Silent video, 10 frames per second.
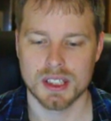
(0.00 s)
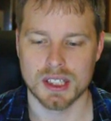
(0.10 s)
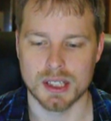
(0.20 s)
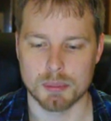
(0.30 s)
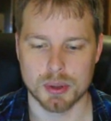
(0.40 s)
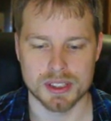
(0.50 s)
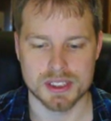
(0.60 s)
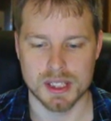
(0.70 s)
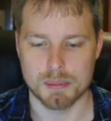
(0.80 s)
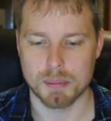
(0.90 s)
uh, price
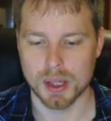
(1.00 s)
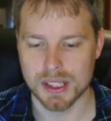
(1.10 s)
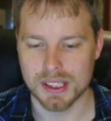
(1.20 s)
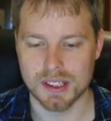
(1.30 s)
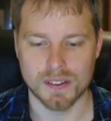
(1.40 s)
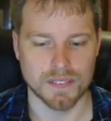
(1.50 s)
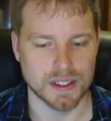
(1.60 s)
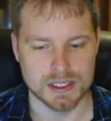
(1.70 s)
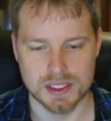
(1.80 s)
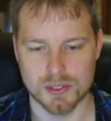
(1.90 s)
type, money, all
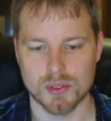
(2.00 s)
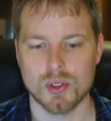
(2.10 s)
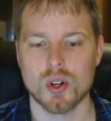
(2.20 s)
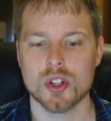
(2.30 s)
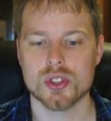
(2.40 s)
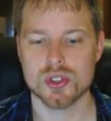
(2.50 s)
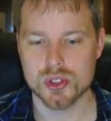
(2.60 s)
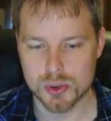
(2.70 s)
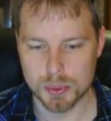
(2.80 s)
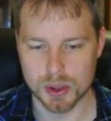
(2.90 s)
that stuff
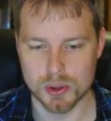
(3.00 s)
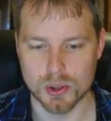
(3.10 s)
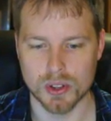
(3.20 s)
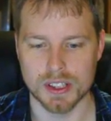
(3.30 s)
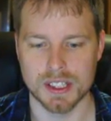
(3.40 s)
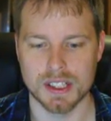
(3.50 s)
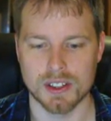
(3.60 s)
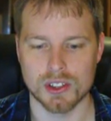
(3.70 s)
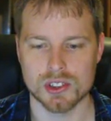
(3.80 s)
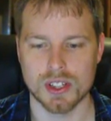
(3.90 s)
super cool and then it
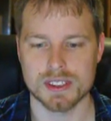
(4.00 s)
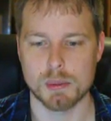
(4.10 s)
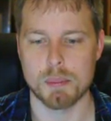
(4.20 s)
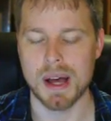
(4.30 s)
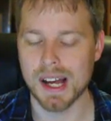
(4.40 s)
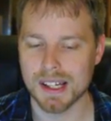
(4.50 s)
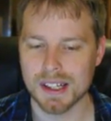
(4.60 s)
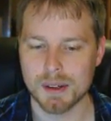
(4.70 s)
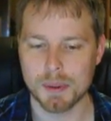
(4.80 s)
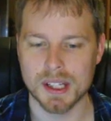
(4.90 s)
also has a
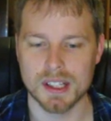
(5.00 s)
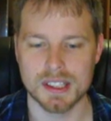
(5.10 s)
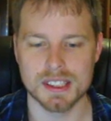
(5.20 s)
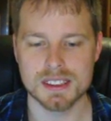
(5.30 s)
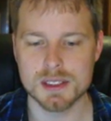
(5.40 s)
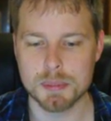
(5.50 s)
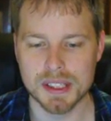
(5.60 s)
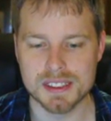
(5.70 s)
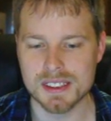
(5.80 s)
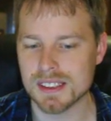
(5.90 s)
back my this is
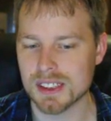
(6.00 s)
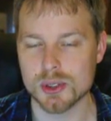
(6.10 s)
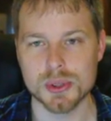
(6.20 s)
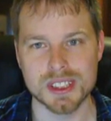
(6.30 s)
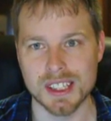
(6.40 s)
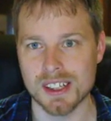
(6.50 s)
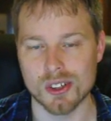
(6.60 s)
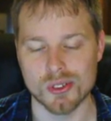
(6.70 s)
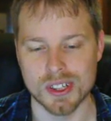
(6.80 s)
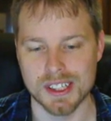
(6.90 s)
basically the GUI
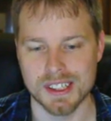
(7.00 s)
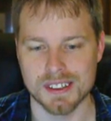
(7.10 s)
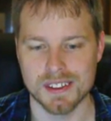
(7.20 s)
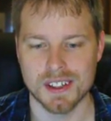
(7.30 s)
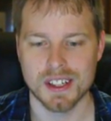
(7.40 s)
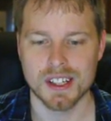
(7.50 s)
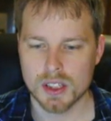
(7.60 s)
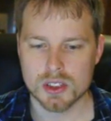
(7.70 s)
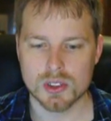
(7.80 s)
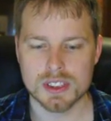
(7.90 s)
layout right here
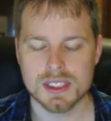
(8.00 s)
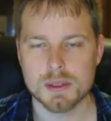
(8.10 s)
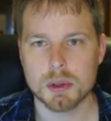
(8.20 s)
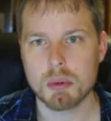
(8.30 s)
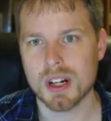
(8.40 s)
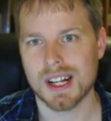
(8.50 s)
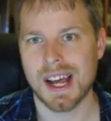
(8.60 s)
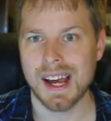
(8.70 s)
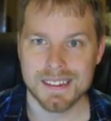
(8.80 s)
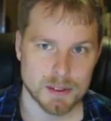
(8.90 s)
so let's say we wanted
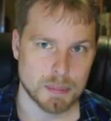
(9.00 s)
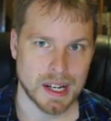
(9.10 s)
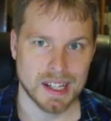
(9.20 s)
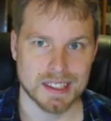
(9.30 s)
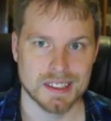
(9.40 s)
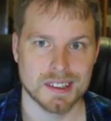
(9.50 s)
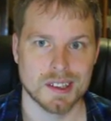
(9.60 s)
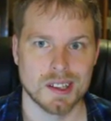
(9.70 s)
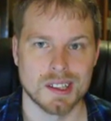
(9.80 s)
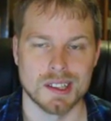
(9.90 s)
to add the back
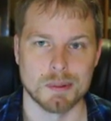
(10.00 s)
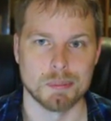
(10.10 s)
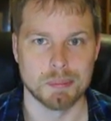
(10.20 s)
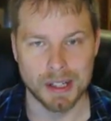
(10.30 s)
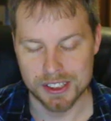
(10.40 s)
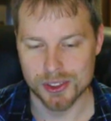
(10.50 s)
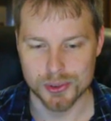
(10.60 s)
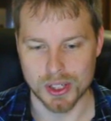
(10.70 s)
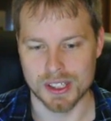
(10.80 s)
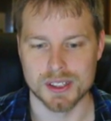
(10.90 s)
uh,
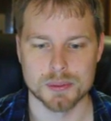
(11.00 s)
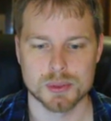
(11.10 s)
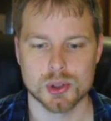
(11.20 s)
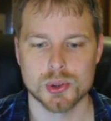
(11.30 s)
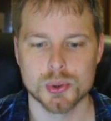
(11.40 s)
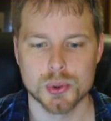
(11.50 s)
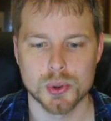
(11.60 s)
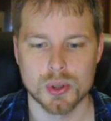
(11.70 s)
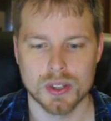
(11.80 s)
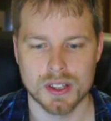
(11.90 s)
menu item
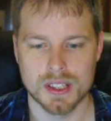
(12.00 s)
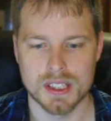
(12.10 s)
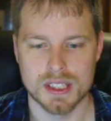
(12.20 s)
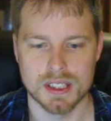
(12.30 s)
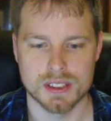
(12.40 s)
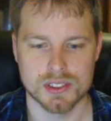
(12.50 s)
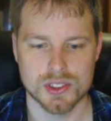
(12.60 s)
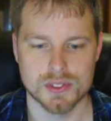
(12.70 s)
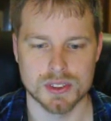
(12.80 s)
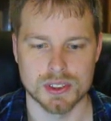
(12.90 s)
to the
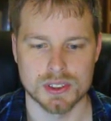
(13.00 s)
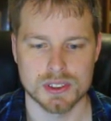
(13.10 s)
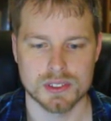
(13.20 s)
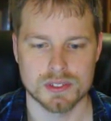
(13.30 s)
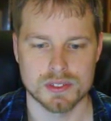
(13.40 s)
server